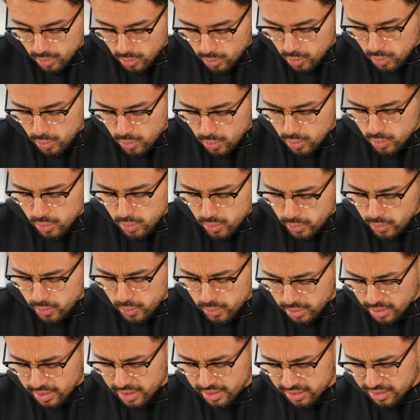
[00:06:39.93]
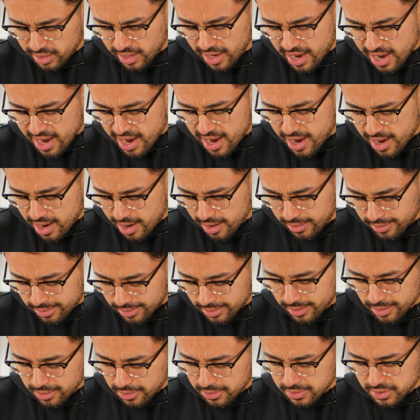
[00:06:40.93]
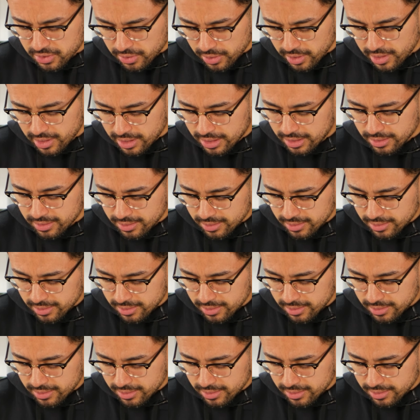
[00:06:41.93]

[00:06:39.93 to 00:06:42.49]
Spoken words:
Ooh, look at that. That looks great.